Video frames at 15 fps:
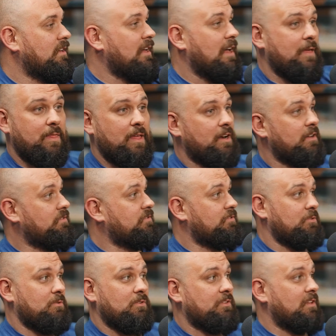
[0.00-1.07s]
And then as
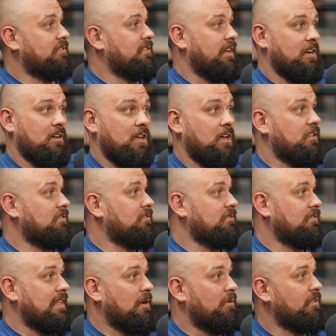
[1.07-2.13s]
soon as I cycled on
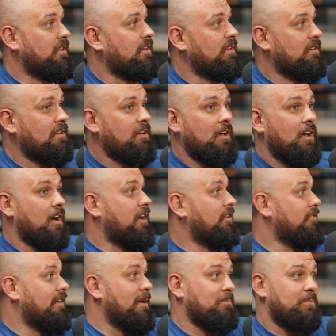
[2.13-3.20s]
down the
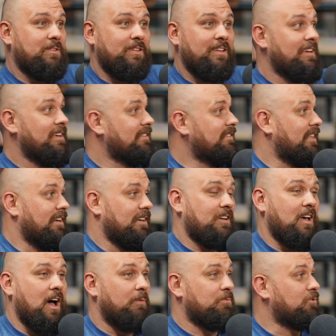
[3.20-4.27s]
on-ramp, the
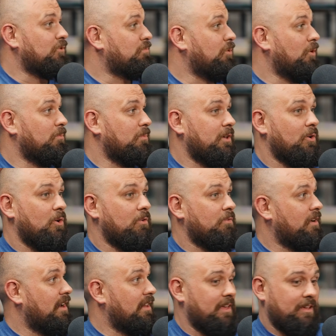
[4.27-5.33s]
cops just pulled me over
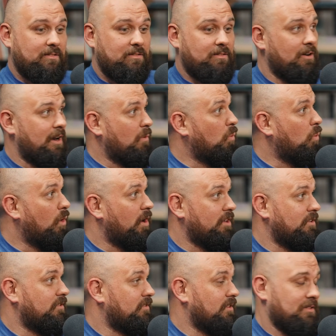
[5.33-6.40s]
and like they're like, what are
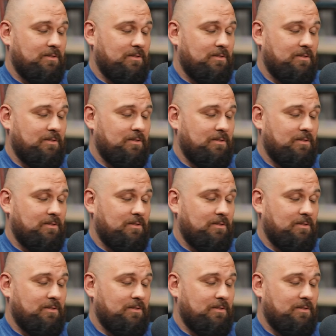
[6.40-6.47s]
you doing?